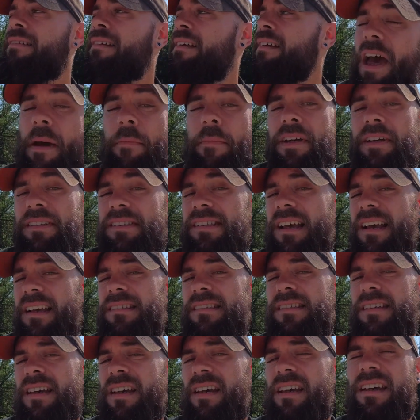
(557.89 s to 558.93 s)
if that makes
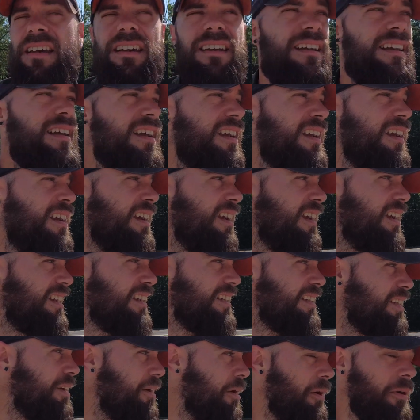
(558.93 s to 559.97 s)
sense.
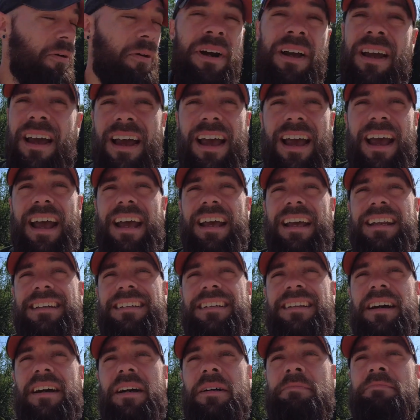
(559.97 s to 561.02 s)
You know,
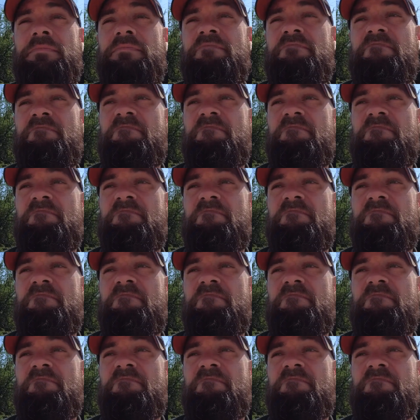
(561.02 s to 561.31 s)
and I